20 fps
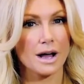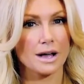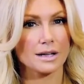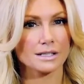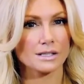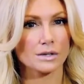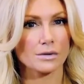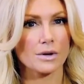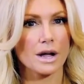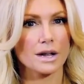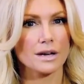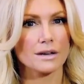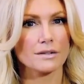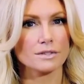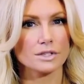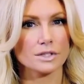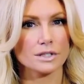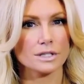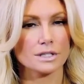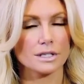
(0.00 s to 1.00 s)
So kind of
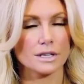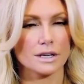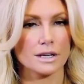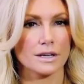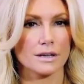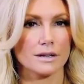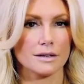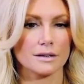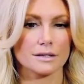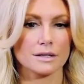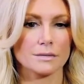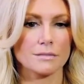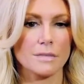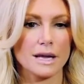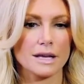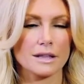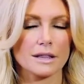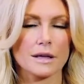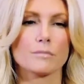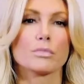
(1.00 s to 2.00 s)
just to
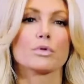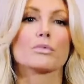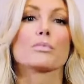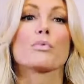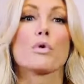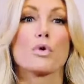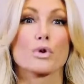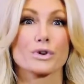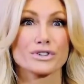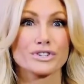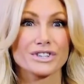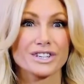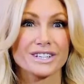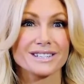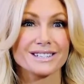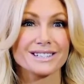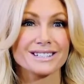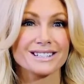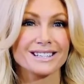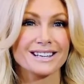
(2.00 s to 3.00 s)
make them
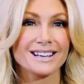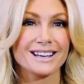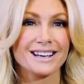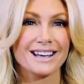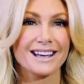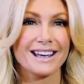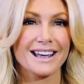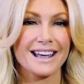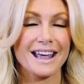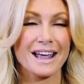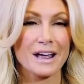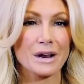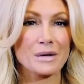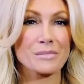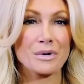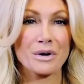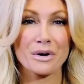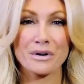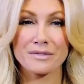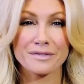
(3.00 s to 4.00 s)
proportioned and
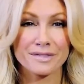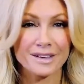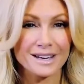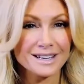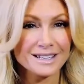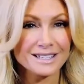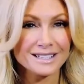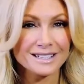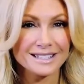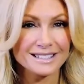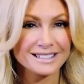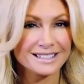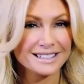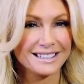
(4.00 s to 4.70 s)
perfect.